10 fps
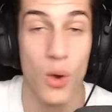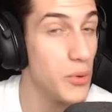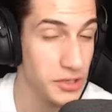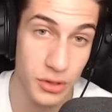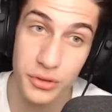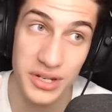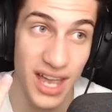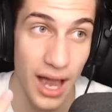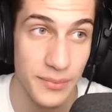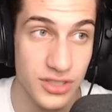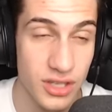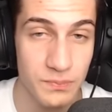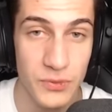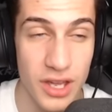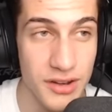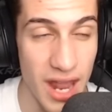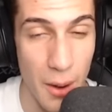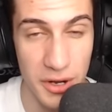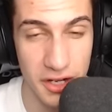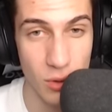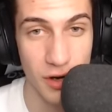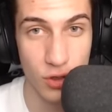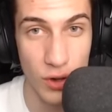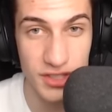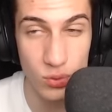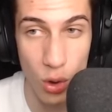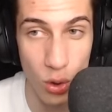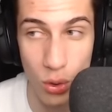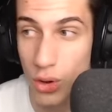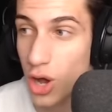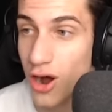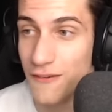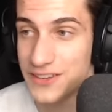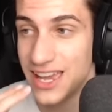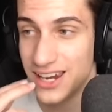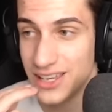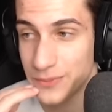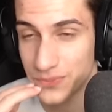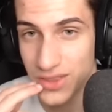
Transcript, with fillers: We can do it three times. Now we're gonna go on a crazy roll of getting